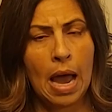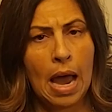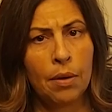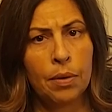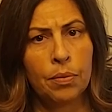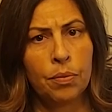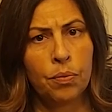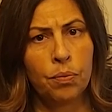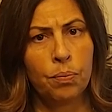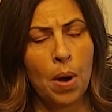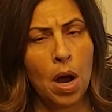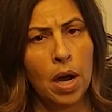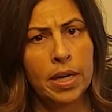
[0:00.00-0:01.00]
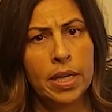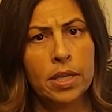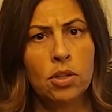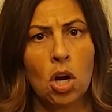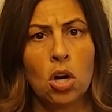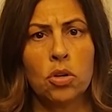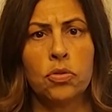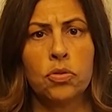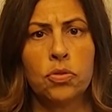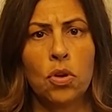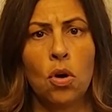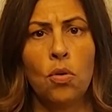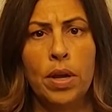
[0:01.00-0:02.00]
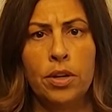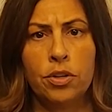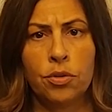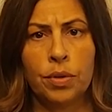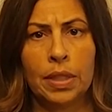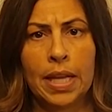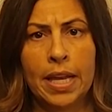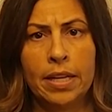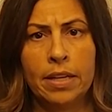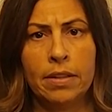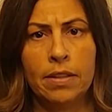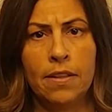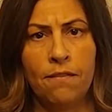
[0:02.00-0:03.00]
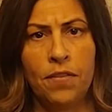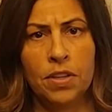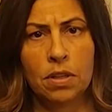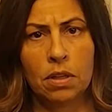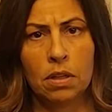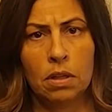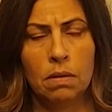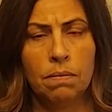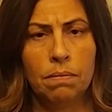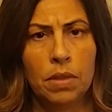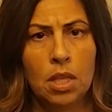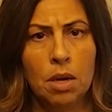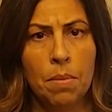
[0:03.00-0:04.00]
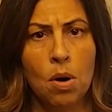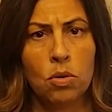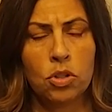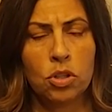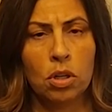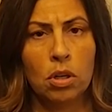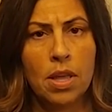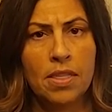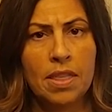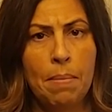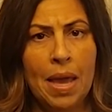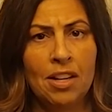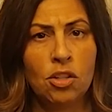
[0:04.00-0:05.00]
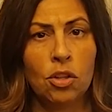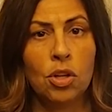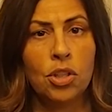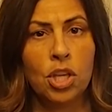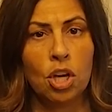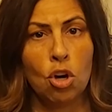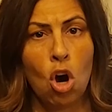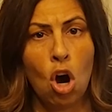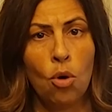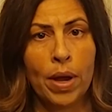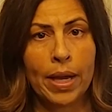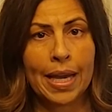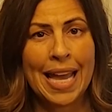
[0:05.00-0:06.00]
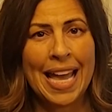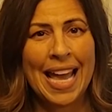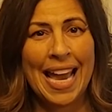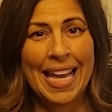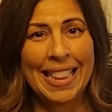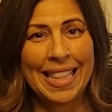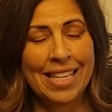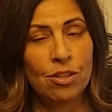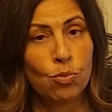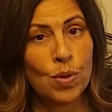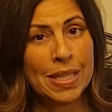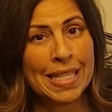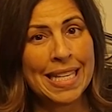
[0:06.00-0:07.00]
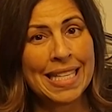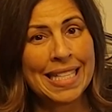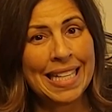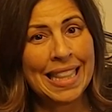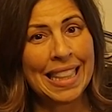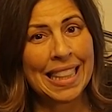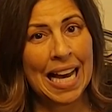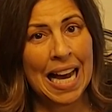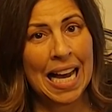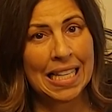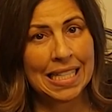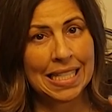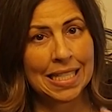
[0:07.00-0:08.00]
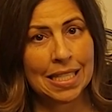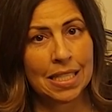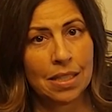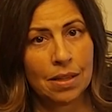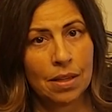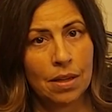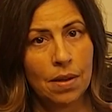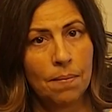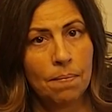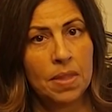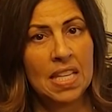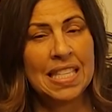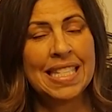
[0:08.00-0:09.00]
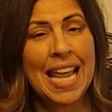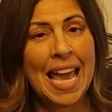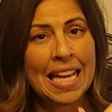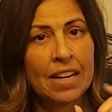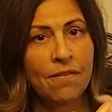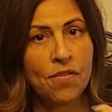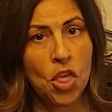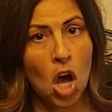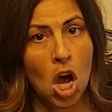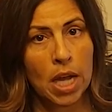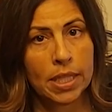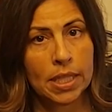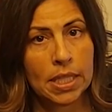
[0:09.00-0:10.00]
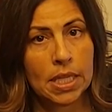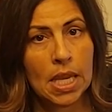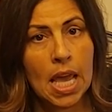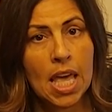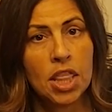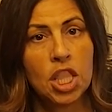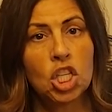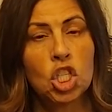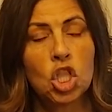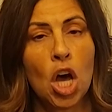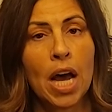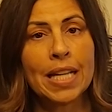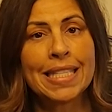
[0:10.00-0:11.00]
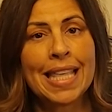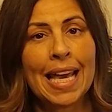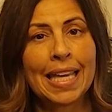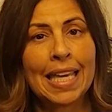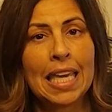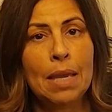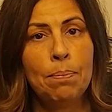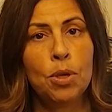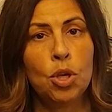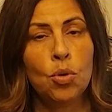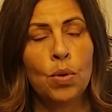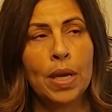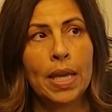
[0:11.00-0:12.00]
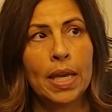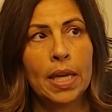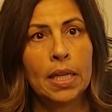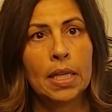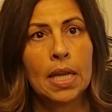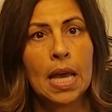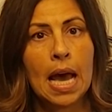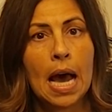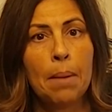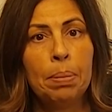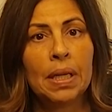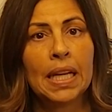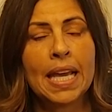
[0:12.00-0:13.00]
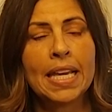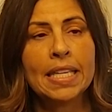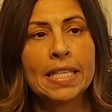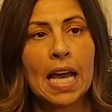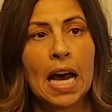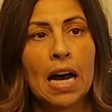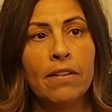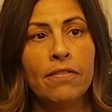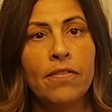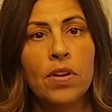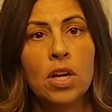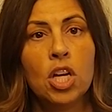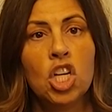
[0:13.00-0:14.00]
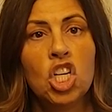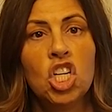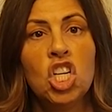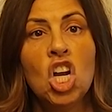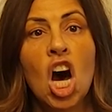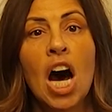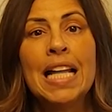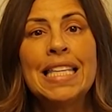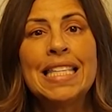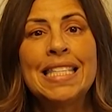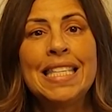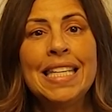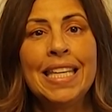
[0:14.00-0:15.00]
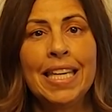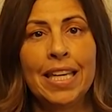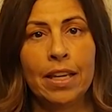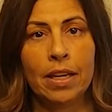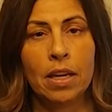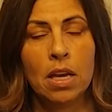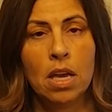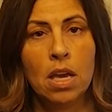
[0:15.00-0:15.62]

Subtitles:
our bodies are so interrelated, the physical, the emotional, the mental, the egoic, and these resistant thoughts, these negative thoughts, these thoughts that keep you in a place of not seeing